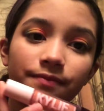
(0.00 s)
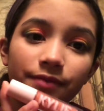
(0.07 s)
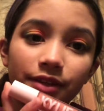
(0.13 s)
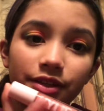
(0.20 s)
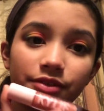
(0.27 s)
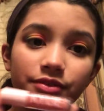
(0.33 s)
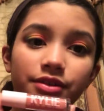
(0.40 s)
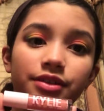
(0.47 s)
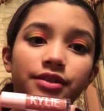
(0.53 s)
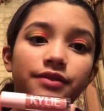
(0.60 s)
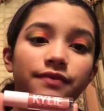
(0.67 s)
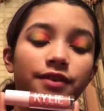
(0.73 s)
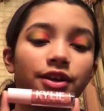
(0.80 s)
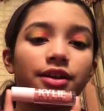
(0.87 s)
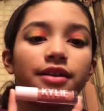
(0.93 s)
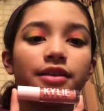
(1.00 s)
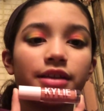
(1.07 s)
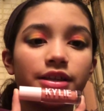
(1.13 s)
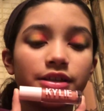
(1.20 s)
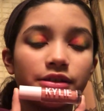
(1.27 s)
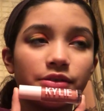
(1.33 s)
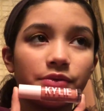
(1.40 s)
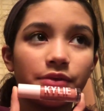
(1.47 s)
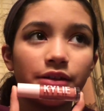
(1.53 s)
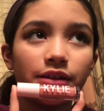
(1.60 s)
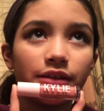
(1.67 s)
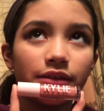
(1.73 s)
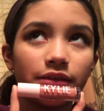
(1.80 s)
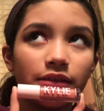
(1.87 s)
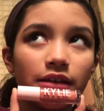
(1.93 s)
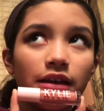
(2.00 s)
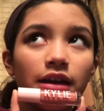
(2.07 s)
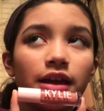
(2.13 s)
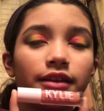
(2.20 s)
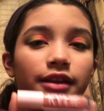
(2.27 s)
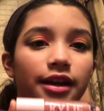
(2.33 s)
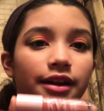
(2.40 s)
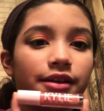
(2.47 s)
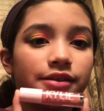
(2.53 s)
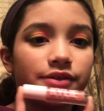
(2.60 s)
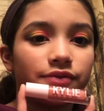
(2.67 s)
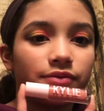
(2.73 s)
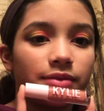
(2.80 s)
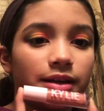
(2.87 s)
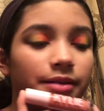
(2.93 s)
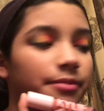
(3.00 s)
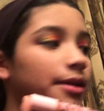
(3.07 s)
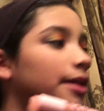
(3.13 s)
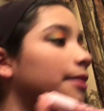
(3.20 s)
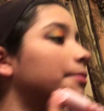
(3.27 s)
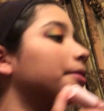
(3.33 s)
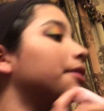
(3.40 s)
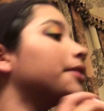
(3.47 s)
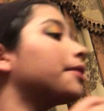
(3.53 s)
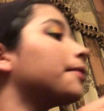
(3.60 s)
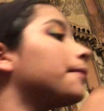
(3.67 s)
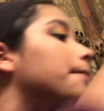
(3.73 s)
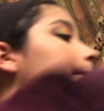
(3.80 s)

This one is this is the one that I use for my makeup look.